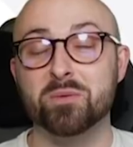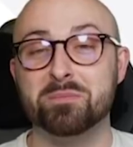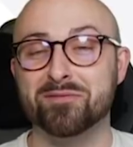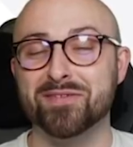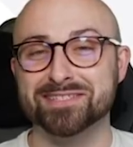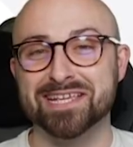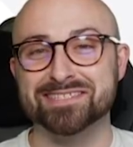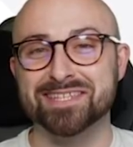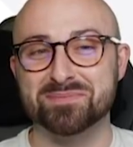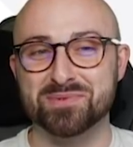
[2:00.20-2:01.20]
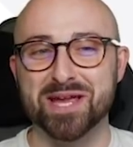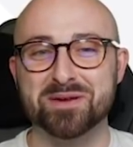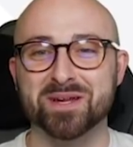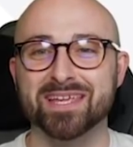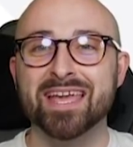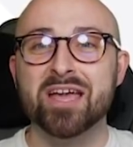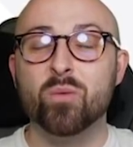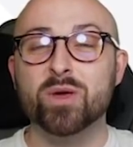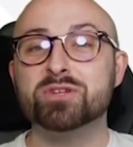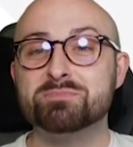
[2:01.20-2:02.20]
that would be a fantastic double game week.
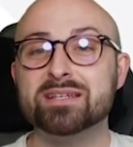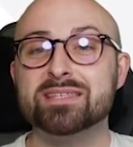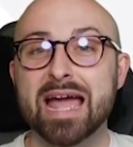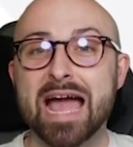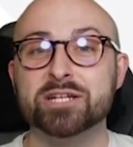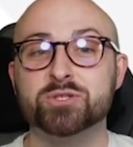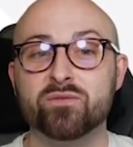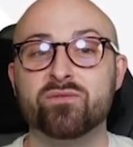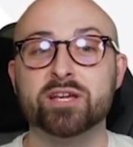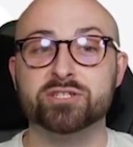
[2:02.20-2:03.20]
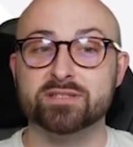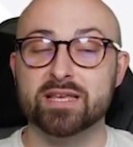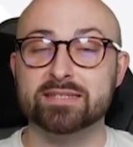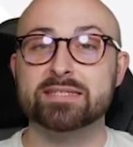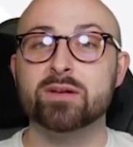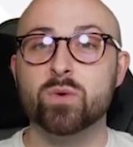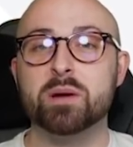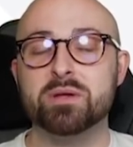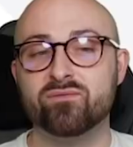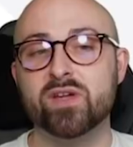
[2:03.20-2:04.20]
With respect to their actual fixtures, their single
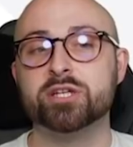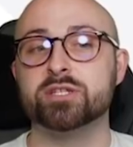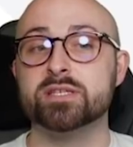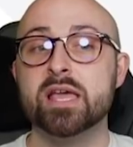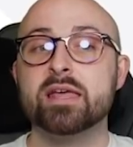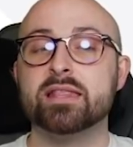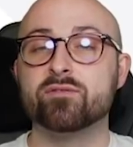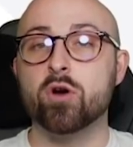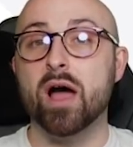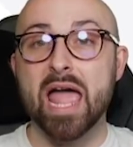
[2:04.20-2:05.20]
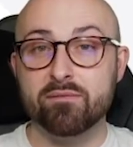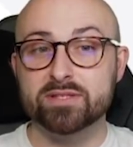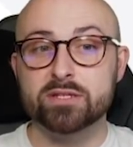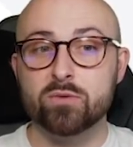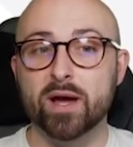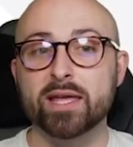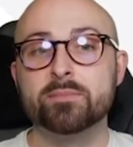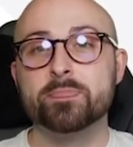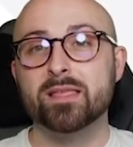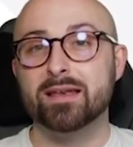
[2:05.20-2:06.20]
game week fixtures, they've got Everton
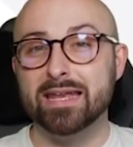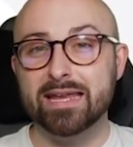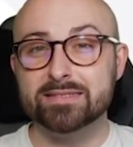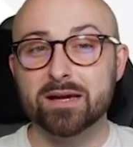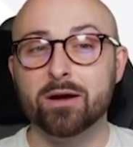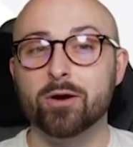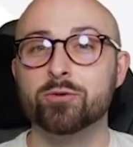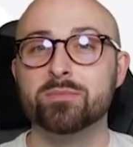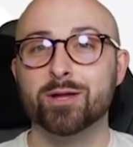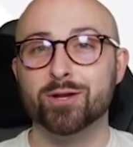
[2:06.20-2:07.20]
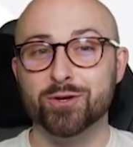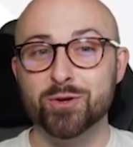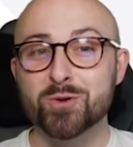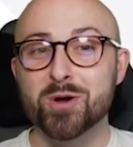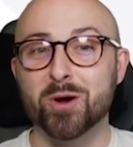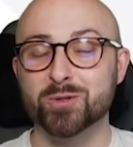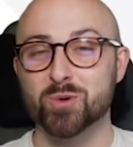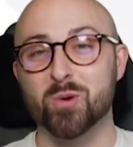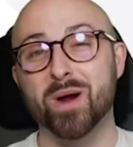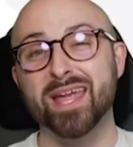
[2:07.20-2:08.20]
away, Leeds at home,
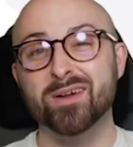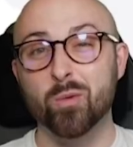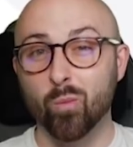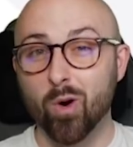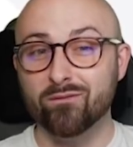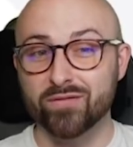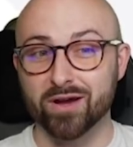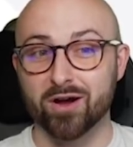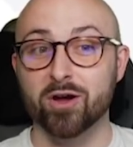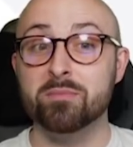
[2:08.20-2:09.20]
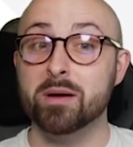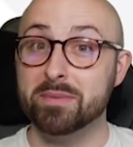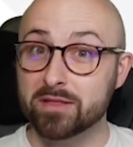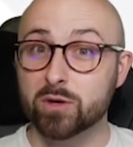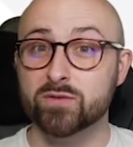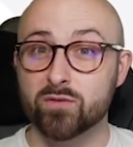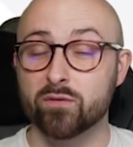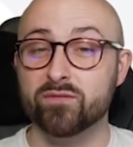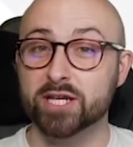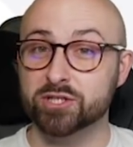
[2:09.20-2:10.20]
Newcastle away, Watford at home. I mean, those
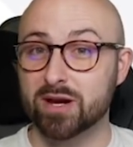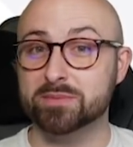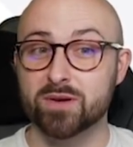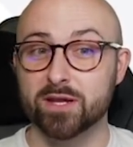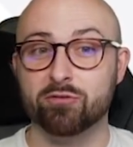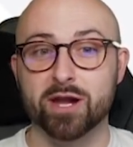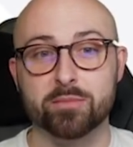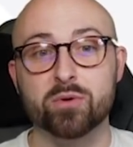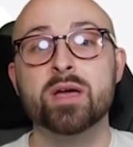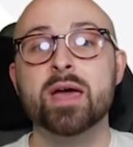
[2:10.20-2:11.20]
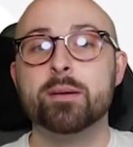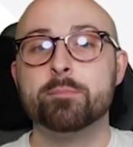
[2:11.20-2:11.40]
four fixtures are absolutely incredible.